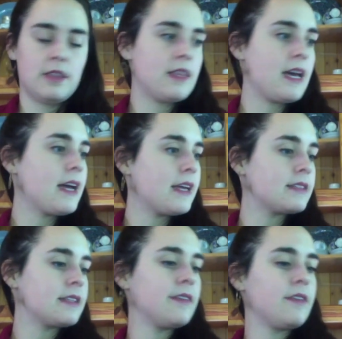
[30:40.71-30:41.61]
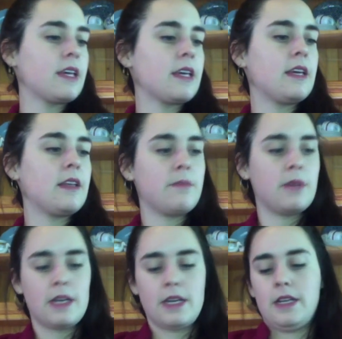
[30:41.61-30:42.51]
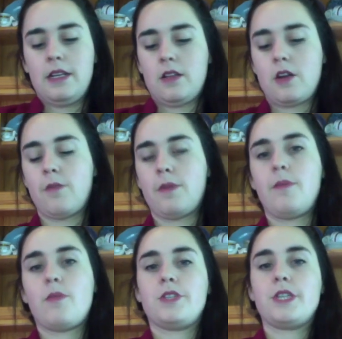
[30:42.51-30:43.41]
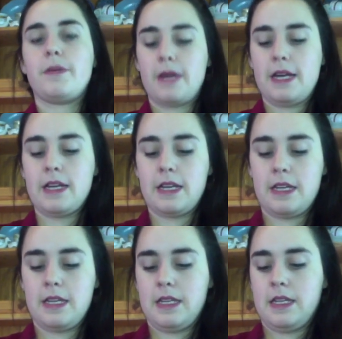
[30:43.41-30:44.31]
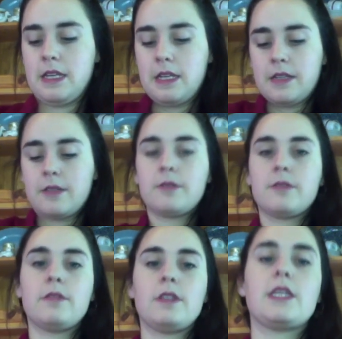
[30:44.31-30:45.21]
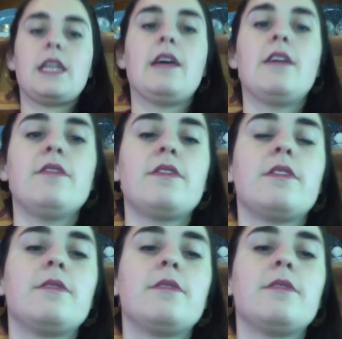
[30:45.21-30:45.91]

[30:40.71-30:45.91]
that is living in my little homemade project bag, which I love.